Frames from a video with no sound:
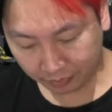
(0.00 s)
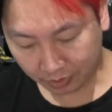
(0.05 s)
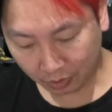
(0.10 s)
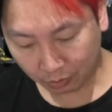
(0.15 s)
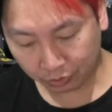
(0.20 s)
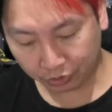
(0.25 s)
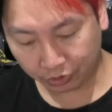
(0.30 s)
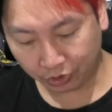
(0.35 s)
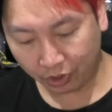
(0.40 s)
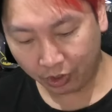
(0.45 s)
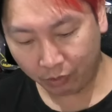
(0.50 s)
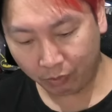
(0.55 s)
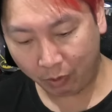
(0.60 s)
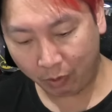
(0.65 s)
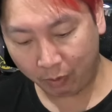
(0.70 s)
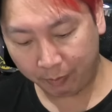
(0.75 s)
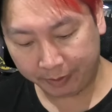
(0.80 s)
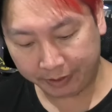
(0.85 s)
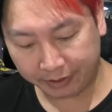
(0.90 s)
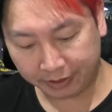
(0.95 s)
we'll show you what
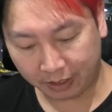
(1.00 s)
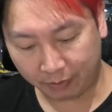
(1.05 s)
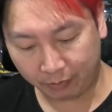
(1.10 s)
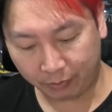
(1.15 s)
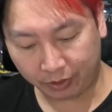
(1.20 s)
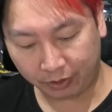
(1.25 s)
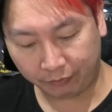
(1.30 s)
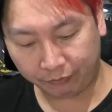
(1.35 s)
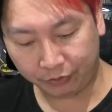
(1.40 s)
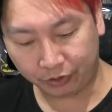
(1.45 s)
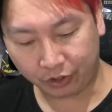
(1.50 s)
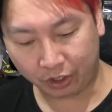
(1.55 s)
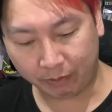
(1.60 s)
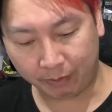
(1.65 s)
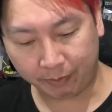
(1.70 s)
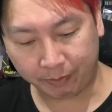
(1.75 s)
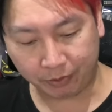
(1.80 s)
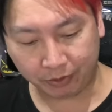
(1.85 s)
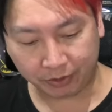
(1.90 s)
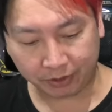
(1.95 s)
we picked up. We got a few
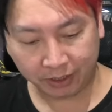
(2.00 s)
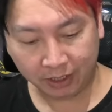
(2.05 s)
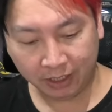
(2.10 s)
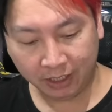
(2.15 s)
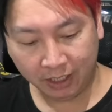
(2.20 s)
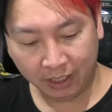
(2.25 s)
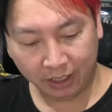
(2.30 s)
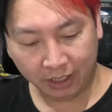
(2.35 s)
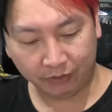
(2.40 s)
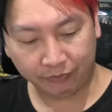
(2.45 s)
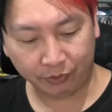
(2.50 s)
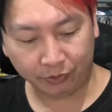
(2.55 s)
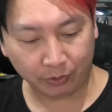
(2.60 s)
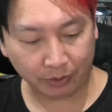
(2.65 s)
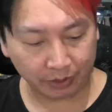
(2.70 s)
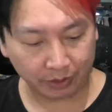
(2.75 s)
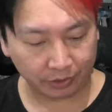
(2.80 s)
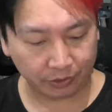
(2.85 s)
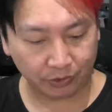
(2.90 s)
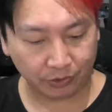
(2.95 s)
comic books and a few
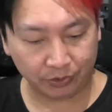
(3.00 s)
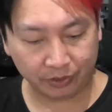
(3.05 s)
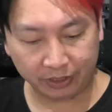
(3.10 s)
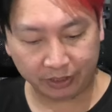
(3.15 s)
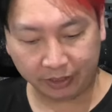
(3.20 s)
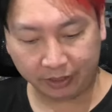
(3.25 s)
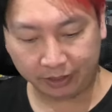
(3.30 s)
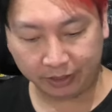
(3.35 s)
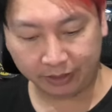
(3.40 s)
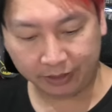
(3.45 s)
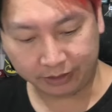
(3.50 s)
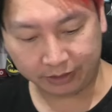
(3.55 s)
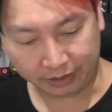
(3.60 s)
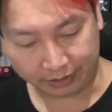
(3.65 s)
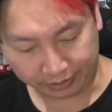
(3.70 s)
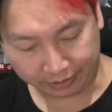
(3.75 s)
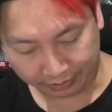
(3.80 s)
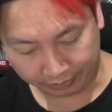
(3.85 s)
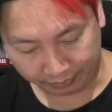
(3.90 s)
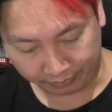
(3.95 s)
other cutesy things that
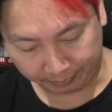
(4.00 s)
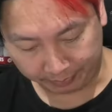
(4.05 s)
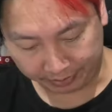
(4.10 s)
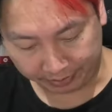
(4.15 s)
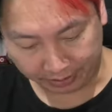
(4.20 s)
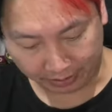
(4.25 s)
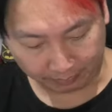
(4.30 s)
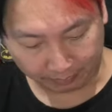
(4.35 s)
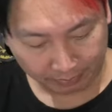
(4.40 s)
Sarah picked up.